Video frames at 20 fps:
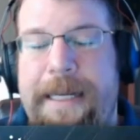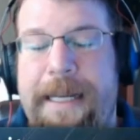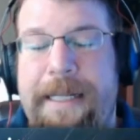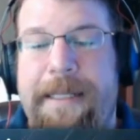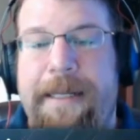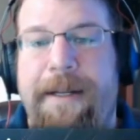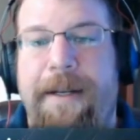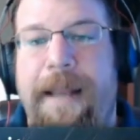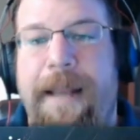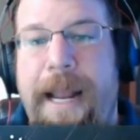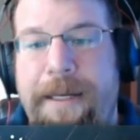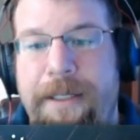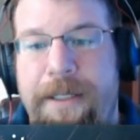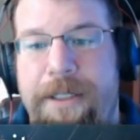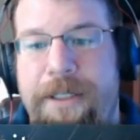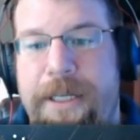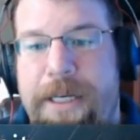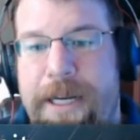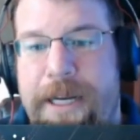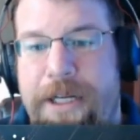to get the
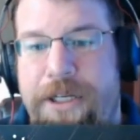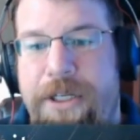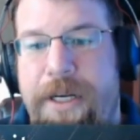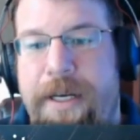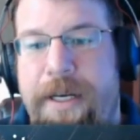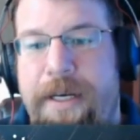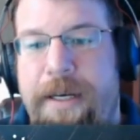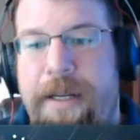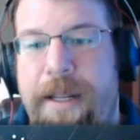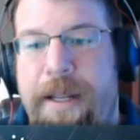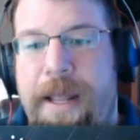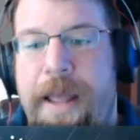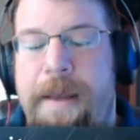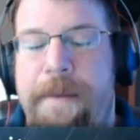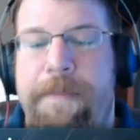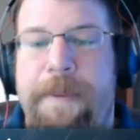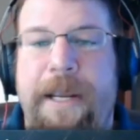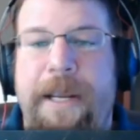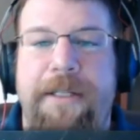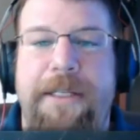collector's edition
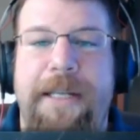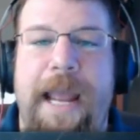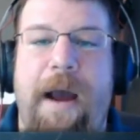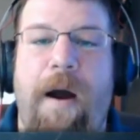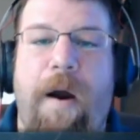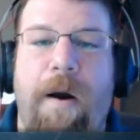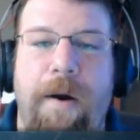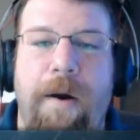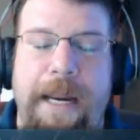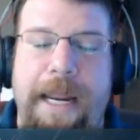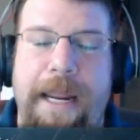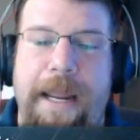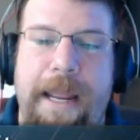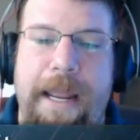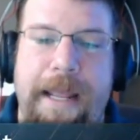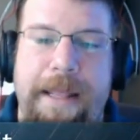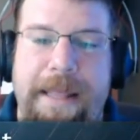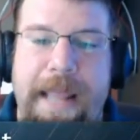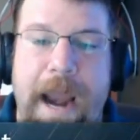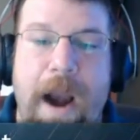because it already
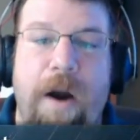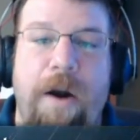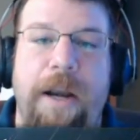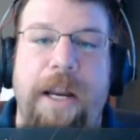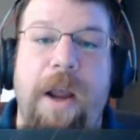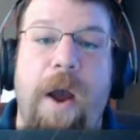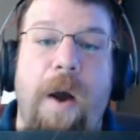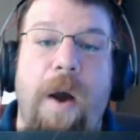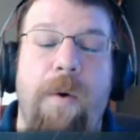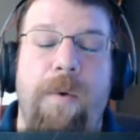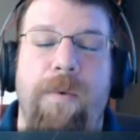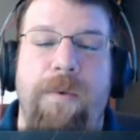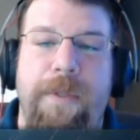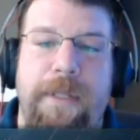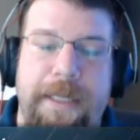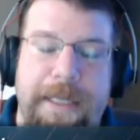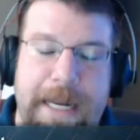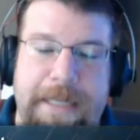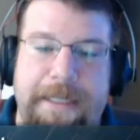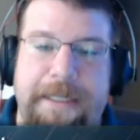they already
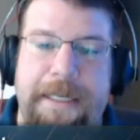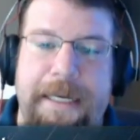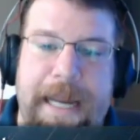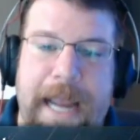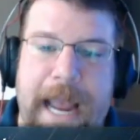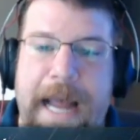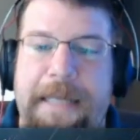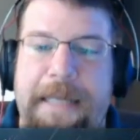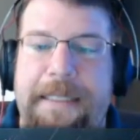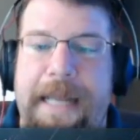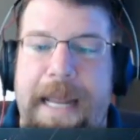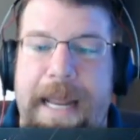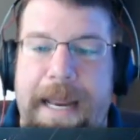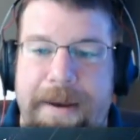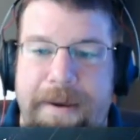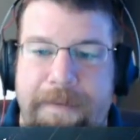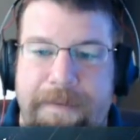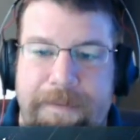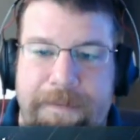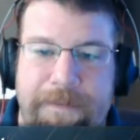owned the Destiny
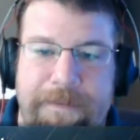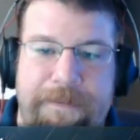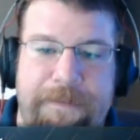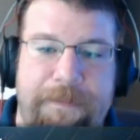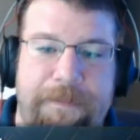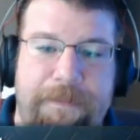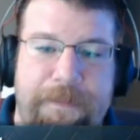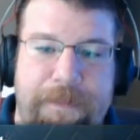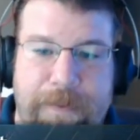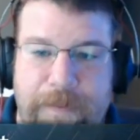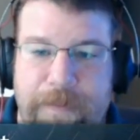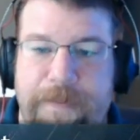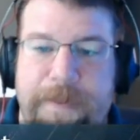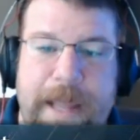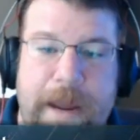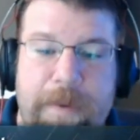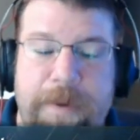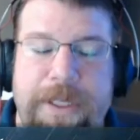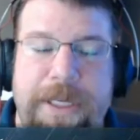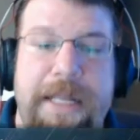content
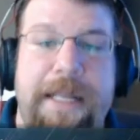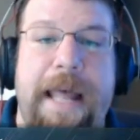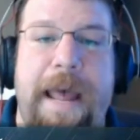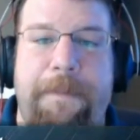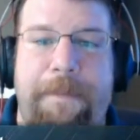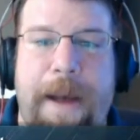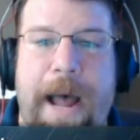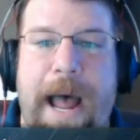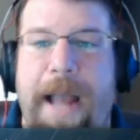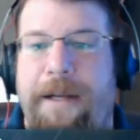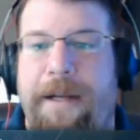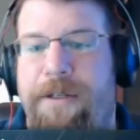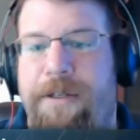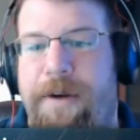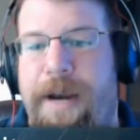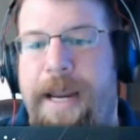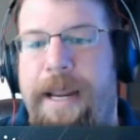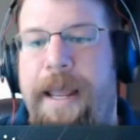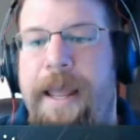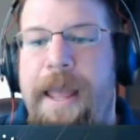that was in that box,
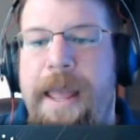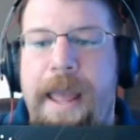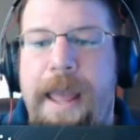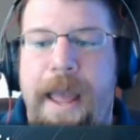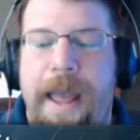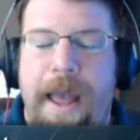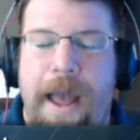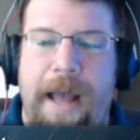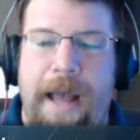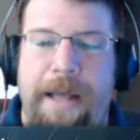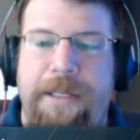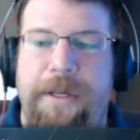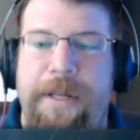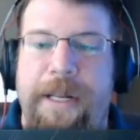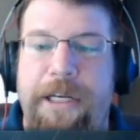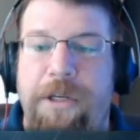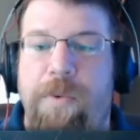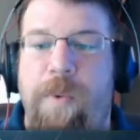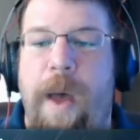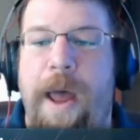right? Uh, so yeah.
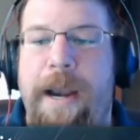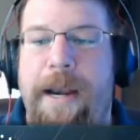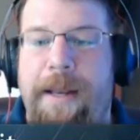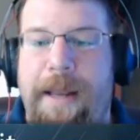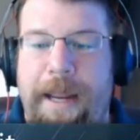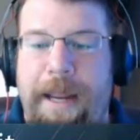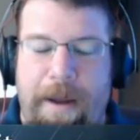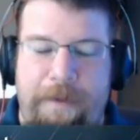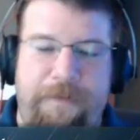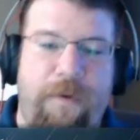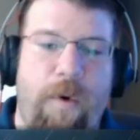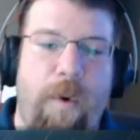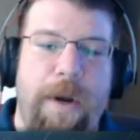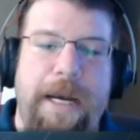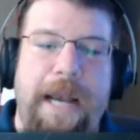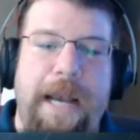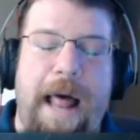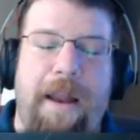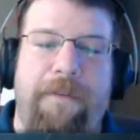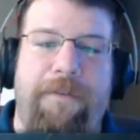they just wanted like a
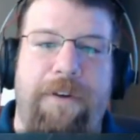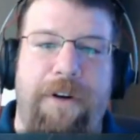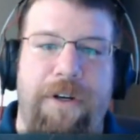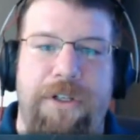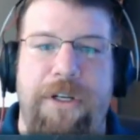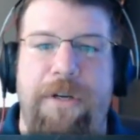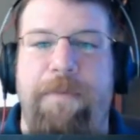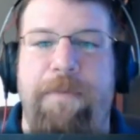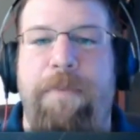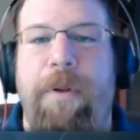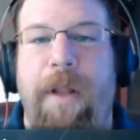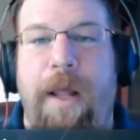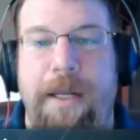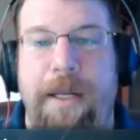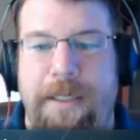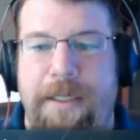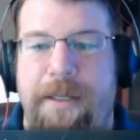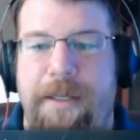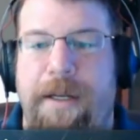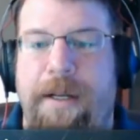forty dollar version
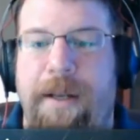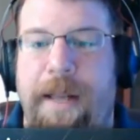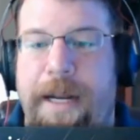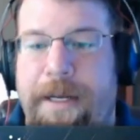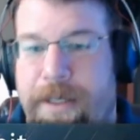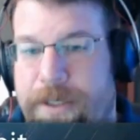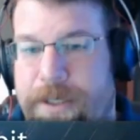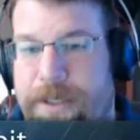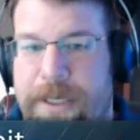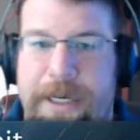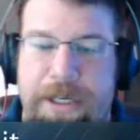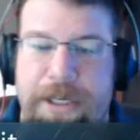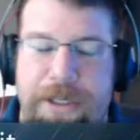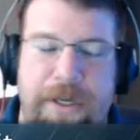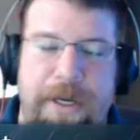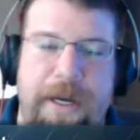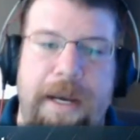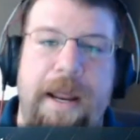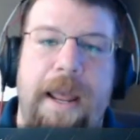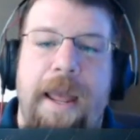plus the collector's
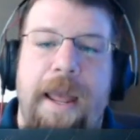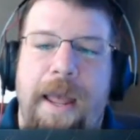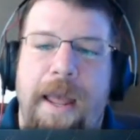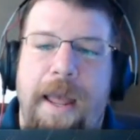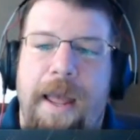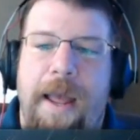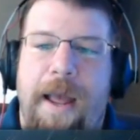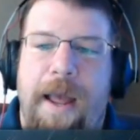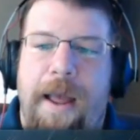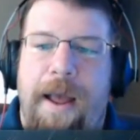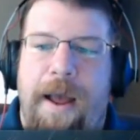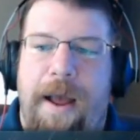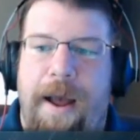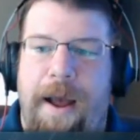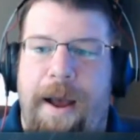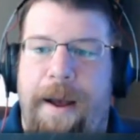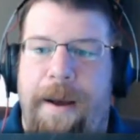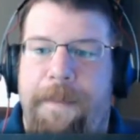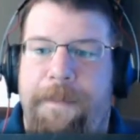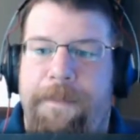edition.
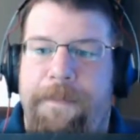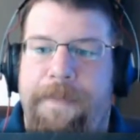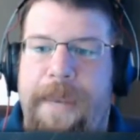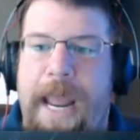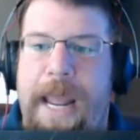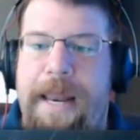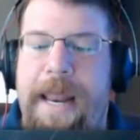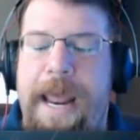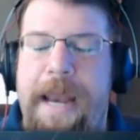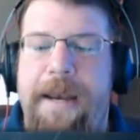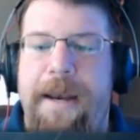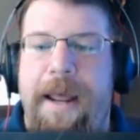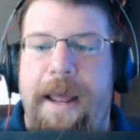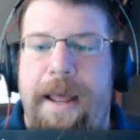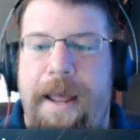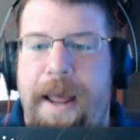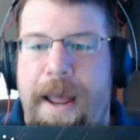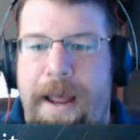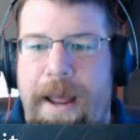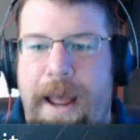Um, and then
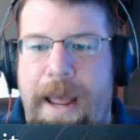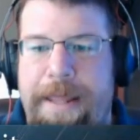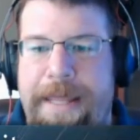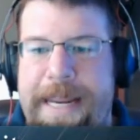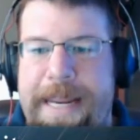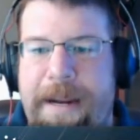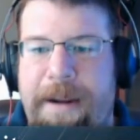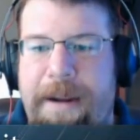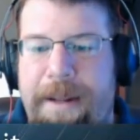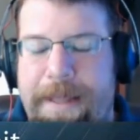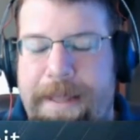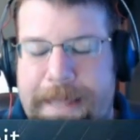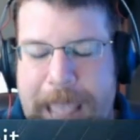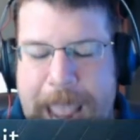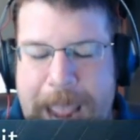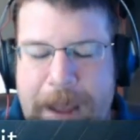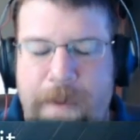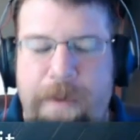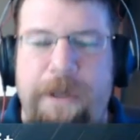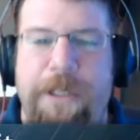I think
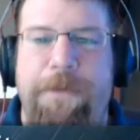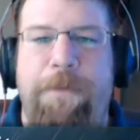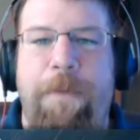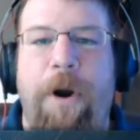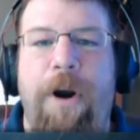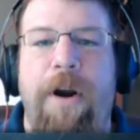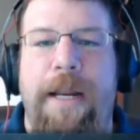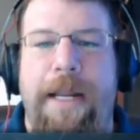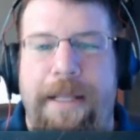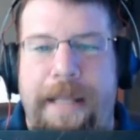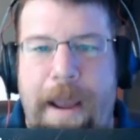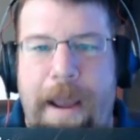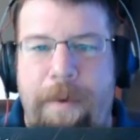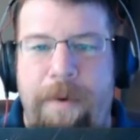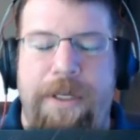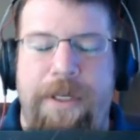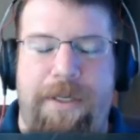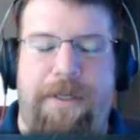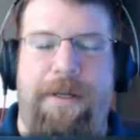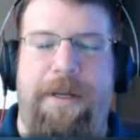that was burning. That
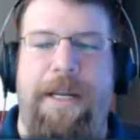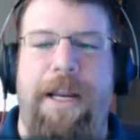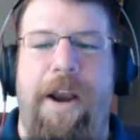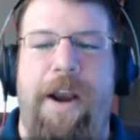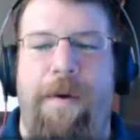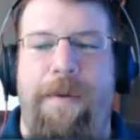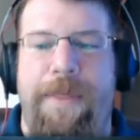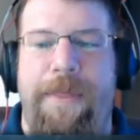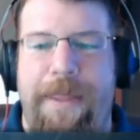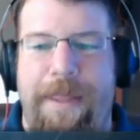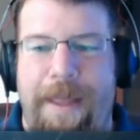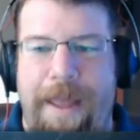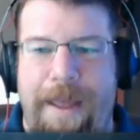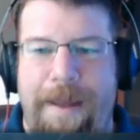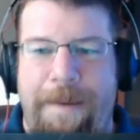was, you know,